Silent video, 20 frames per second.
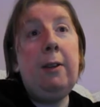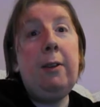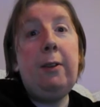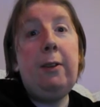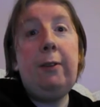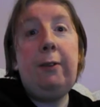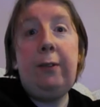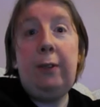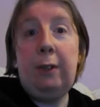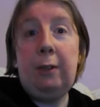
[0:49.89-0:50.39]

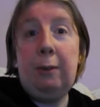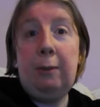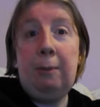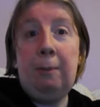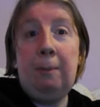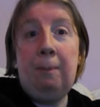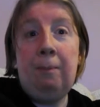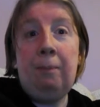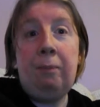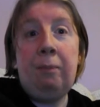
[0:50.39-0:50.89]
the
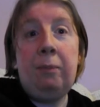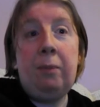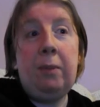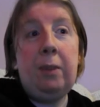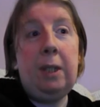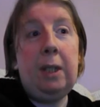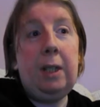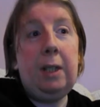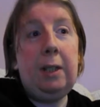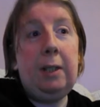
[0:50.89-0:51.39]
film
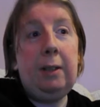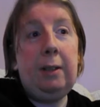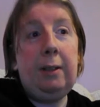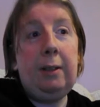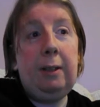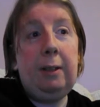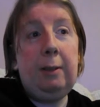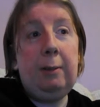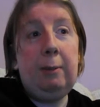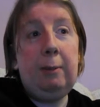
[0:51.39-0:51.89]

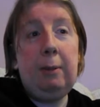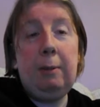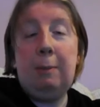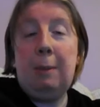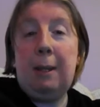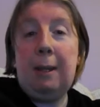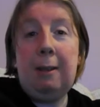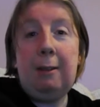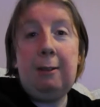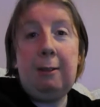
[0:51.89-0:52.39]
that was
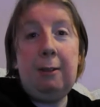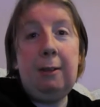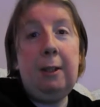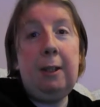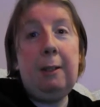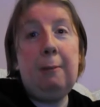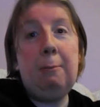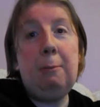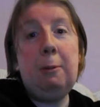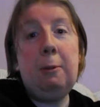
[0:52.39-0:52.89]
based on
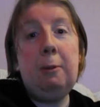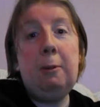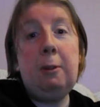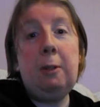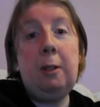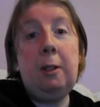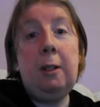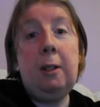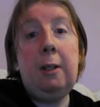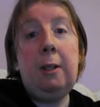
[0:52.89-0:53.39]
this book